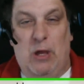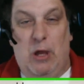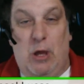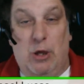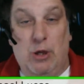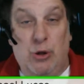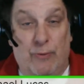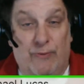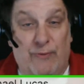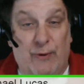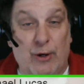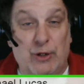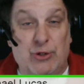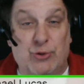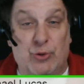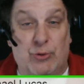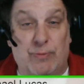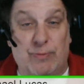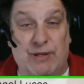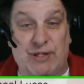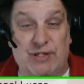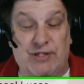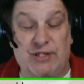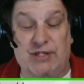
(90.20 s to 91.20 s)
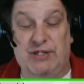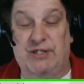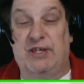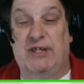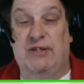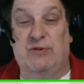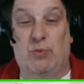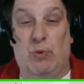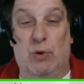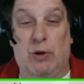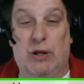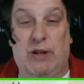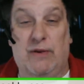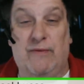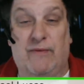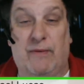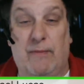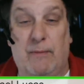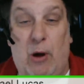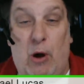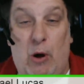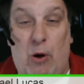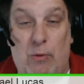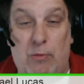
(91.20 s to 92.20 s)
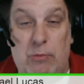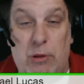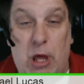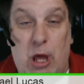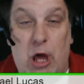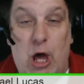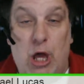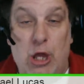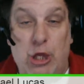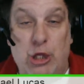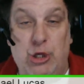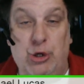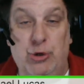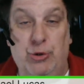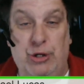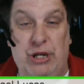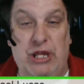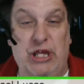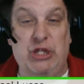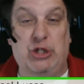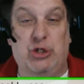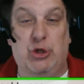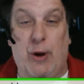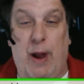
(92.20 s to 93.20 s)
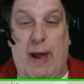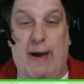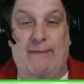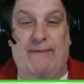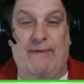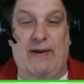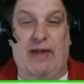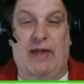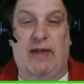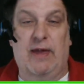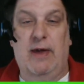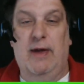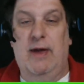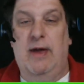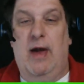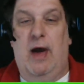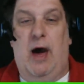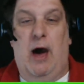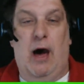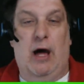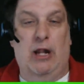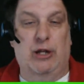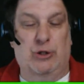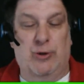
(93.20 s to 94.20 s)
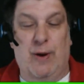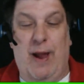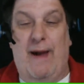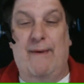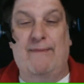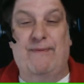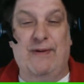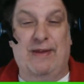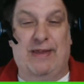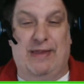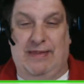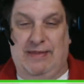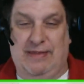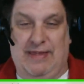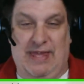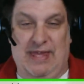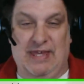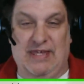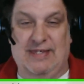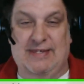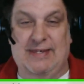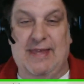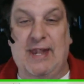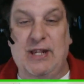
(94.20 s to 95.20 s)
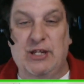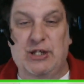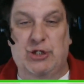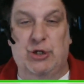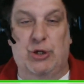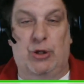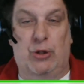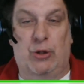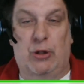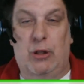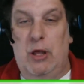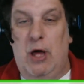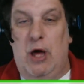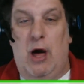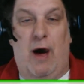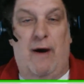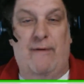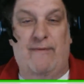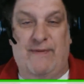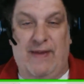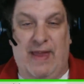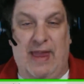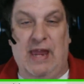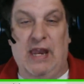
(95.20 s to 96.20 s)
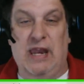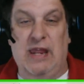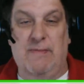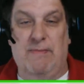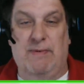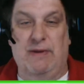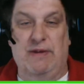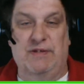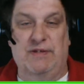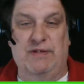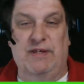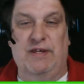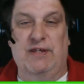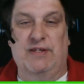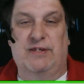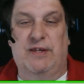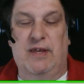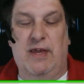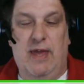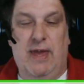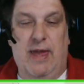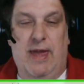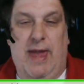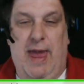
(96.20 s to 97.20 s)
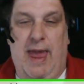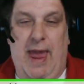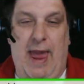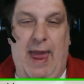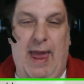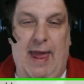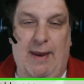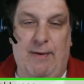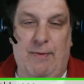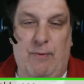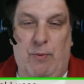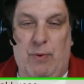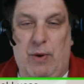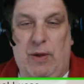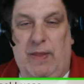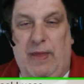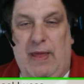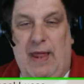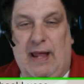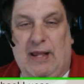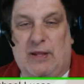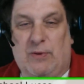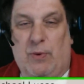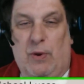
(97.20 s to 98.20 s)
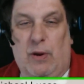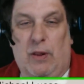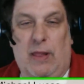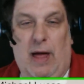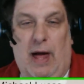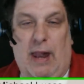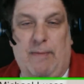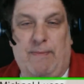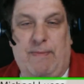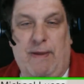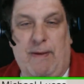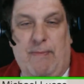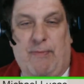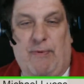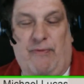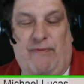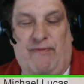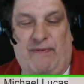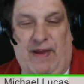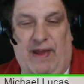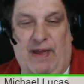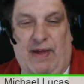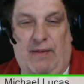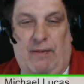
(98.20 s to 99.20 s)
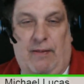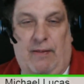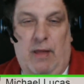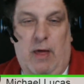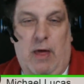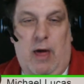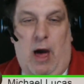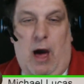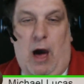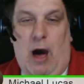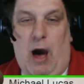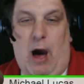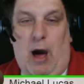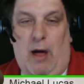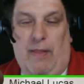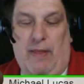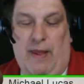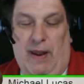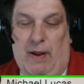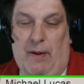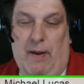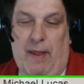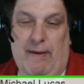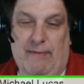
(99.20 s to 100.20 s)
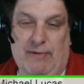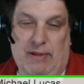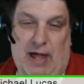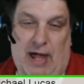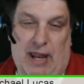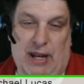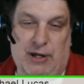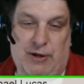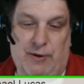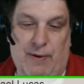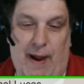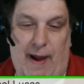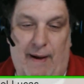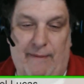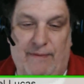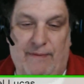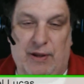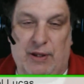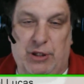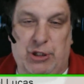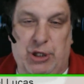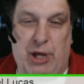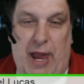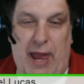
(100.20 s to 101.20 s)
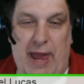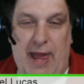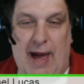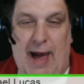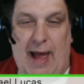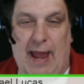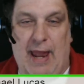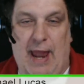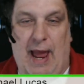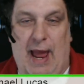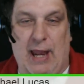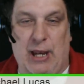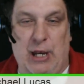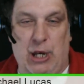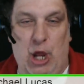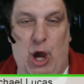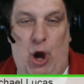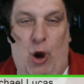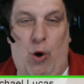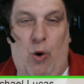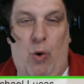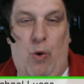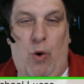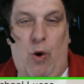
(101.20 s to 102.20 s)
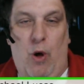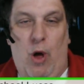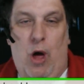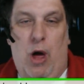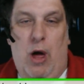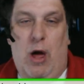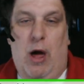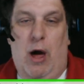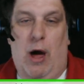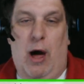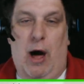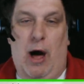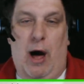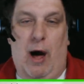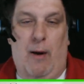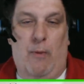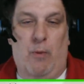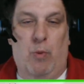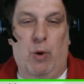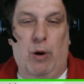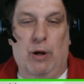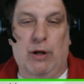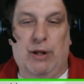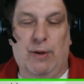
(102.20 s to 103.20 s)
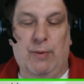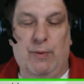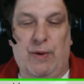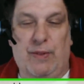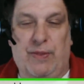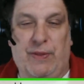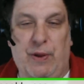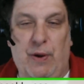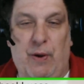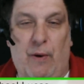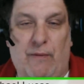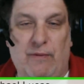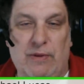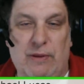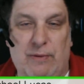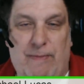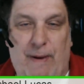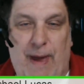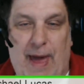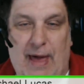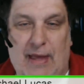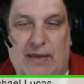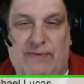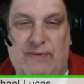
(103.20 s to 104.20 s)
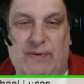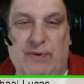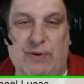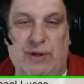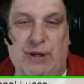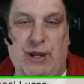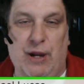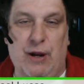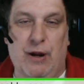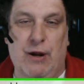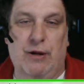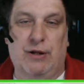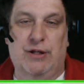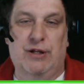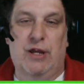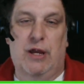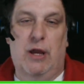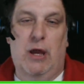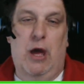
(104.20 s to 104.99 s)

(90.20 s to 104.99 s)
virtual business as working from home, you need traffic. Traffic is the essential of any business, and really that's where a lot of people fail. They don't have a lot of traffic. Jay, I know working with you over the past few years,